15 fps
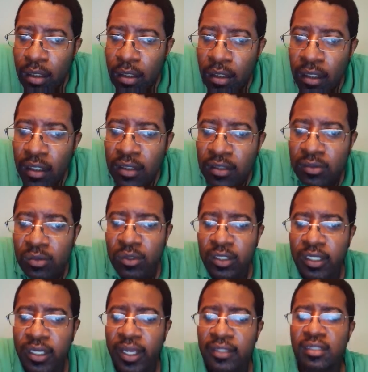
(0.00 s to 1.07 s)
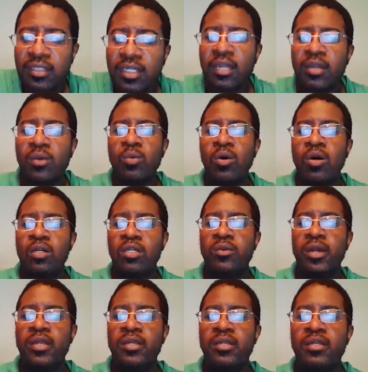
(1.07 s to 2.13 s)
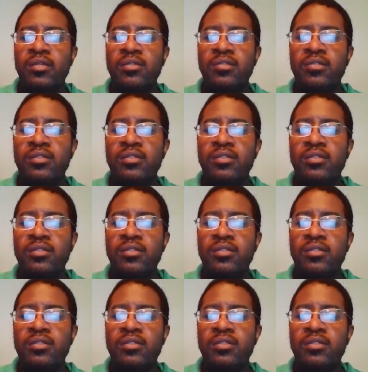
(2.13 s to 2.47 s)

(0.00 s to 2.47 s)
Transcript: Yeah, it's really acting kind of wonky right now.